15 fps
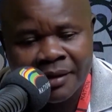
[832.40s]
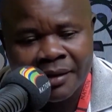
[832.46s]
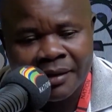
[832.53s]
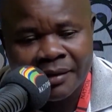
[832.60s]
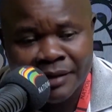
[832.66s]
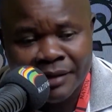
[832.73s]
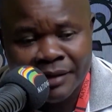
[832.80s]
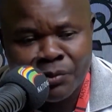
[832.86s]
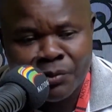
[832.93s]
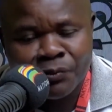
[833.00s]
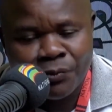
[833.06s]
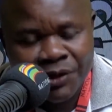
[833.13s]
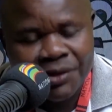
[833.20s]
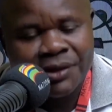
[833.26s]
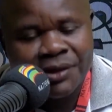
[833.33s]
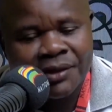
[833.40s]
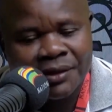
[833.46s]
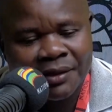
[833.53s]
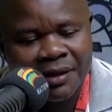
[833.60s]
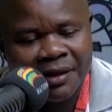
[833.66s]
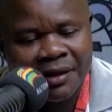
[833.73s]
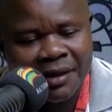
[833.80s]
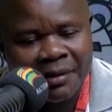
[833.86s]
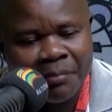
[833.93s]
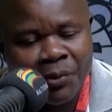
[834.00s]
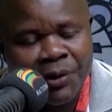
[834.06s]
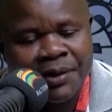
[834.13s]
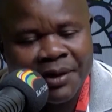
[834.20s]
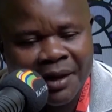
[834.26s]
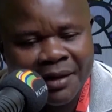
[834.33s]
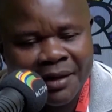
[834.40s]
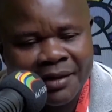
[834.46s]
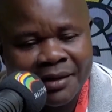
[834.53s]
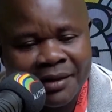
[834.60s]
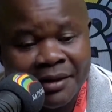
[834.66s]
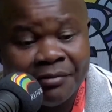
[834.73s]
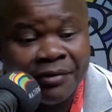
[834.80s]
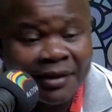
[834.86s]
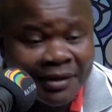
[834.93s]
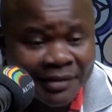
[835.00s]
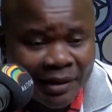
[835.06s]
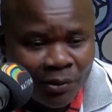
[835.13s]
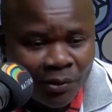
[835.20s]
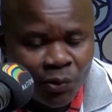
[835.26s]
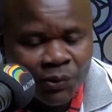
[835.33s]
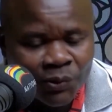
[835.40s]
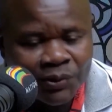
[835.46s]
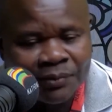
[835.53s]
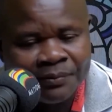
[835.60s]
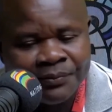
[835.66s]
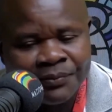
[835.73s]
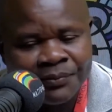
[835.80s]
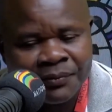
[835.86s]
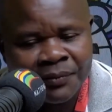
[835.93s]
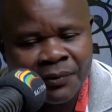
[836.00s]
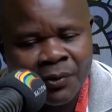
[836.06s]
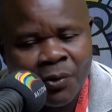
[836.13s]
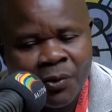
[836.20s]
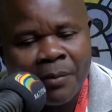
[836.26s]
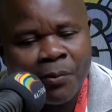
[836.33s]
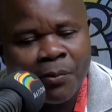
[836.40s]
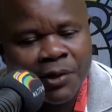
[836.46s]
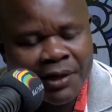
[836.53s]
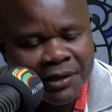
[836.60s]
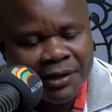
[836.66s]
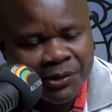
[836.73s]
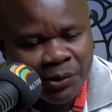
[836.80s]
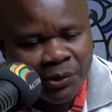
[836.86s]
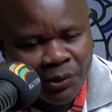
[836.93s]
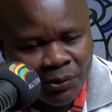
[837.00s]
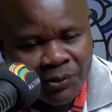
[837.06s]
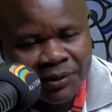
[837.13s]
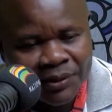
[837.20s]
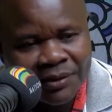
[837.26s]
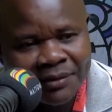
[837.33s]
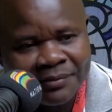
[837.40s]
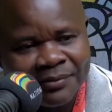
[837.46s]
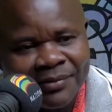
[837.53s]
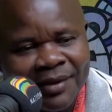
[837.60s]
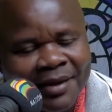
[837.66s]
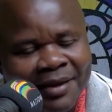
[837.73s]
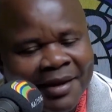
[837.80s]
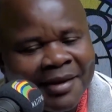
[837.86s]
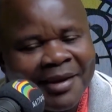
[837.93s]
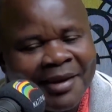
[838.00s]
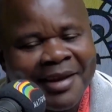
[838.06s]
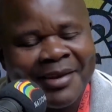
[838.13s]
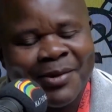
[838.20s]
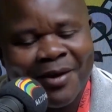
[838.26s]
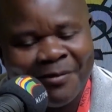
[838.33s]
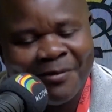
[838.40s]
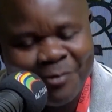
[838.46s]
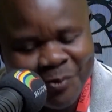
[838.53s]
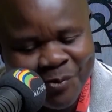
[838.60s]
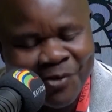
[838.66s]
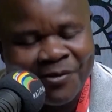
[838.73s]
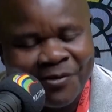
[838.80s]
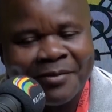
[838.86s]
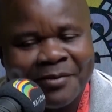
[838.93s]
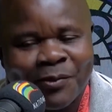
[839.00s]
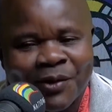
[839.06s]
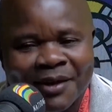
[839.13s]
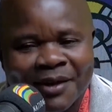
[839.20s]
some of which point at if there is a loss or a potential loss, then you have to provide for it.